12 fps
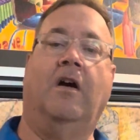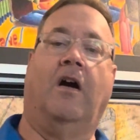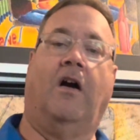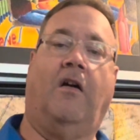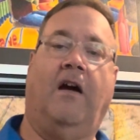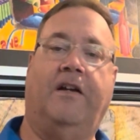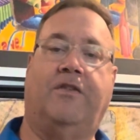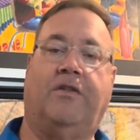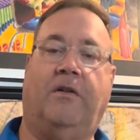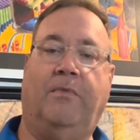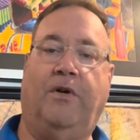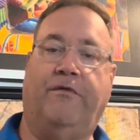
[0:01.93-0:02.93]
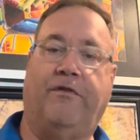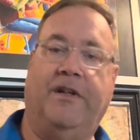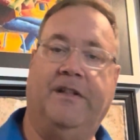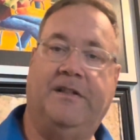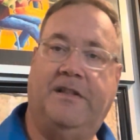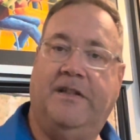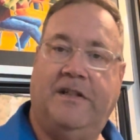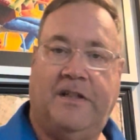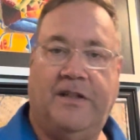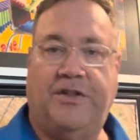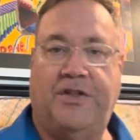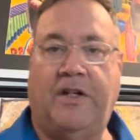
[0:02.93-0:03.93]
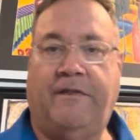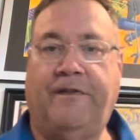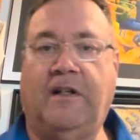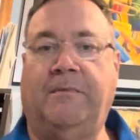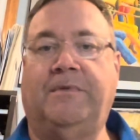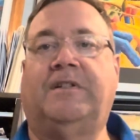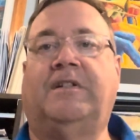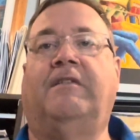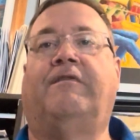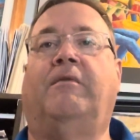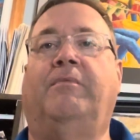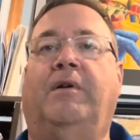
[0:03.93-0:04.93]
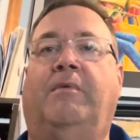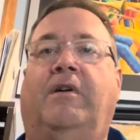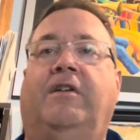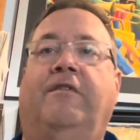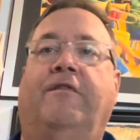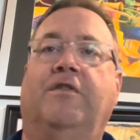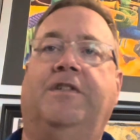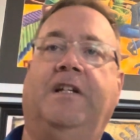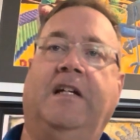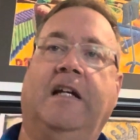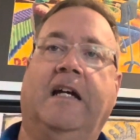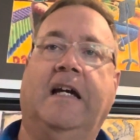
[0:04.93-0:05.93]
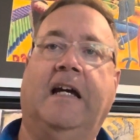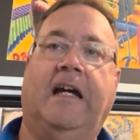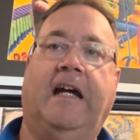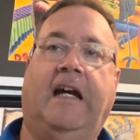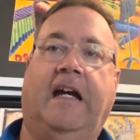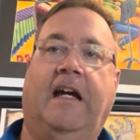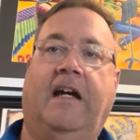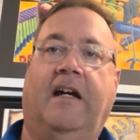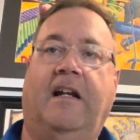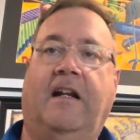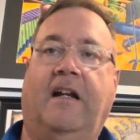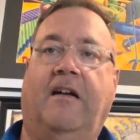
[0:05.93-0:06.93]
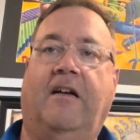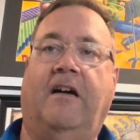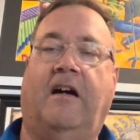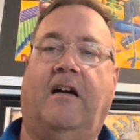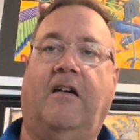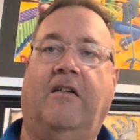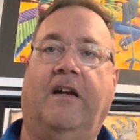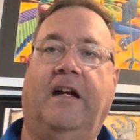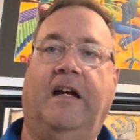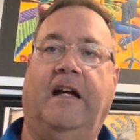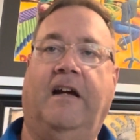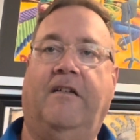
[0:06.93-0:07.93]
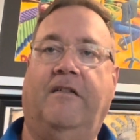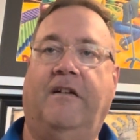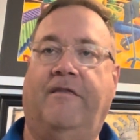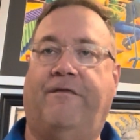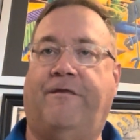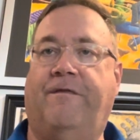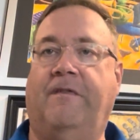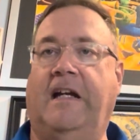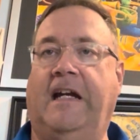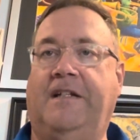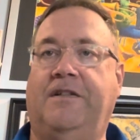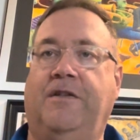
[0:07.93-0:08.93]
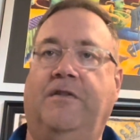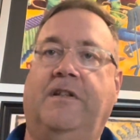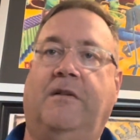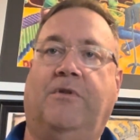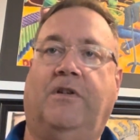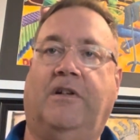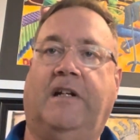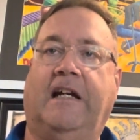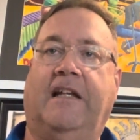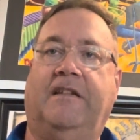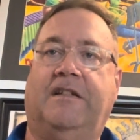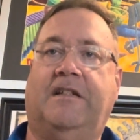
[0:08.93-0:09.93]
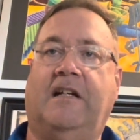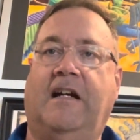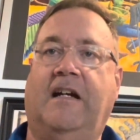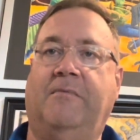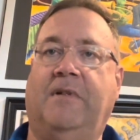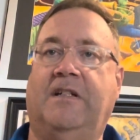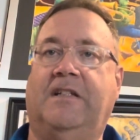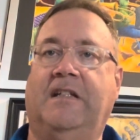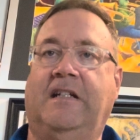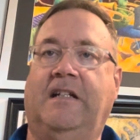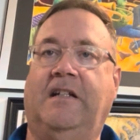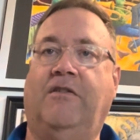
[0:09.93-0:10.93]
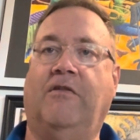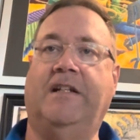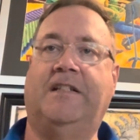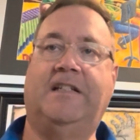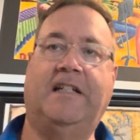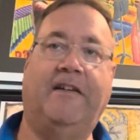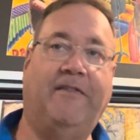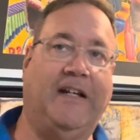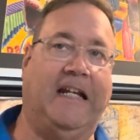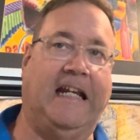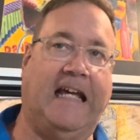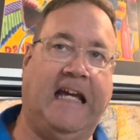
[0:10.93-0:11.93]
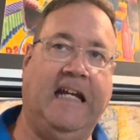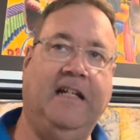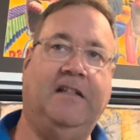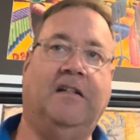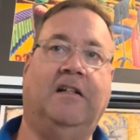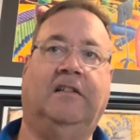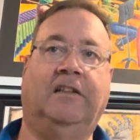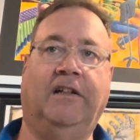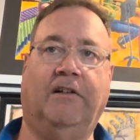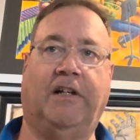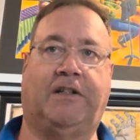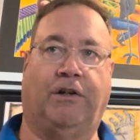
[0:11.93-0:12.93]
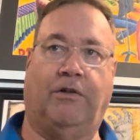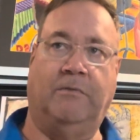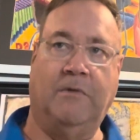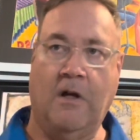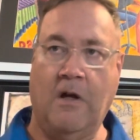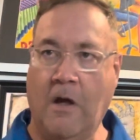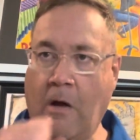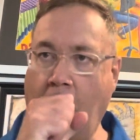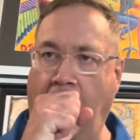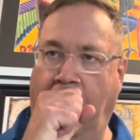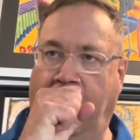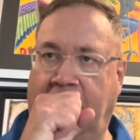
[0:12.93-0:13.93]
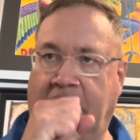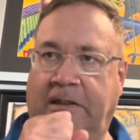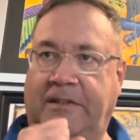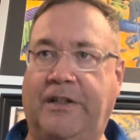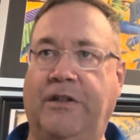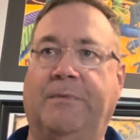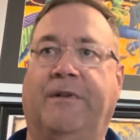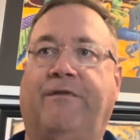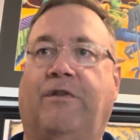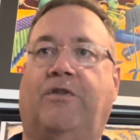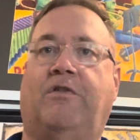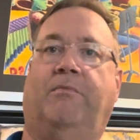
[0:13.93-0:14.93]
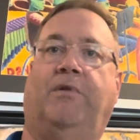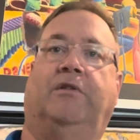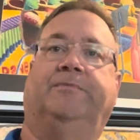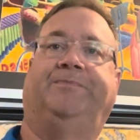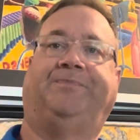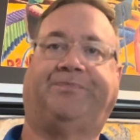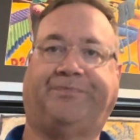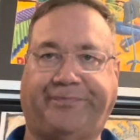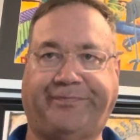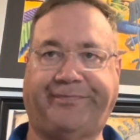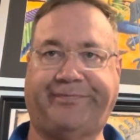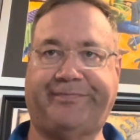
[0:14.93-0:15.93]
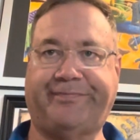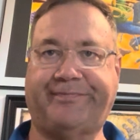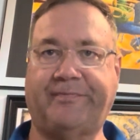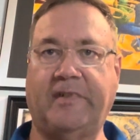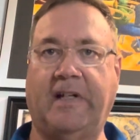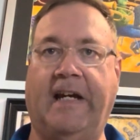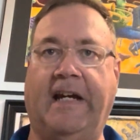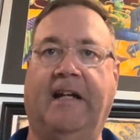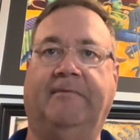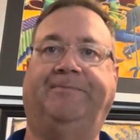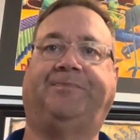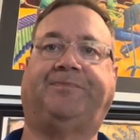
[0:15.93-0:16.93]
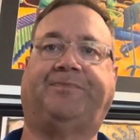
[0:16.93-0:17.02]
All right, trombone friends, this is Jeff Phillips from Belmont University, and our etude that I'm going to look at this time is the grade 7 and 8 lyrical, excuse me, for trombone. And